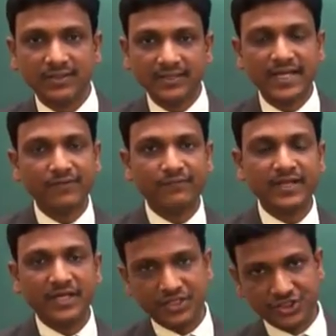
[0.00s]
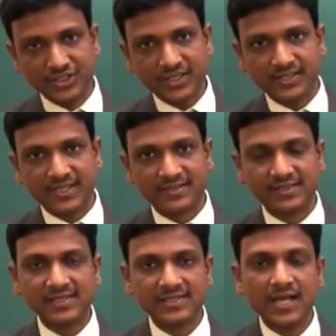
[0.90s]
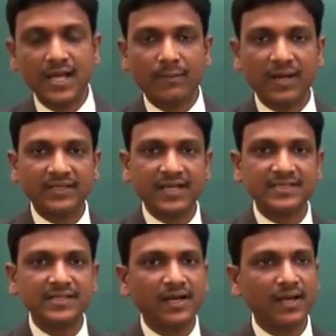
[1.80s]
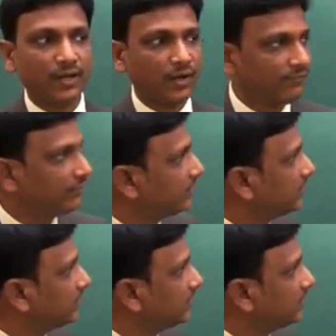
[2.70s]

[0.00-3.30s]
They have variation in their cells but they are single layer of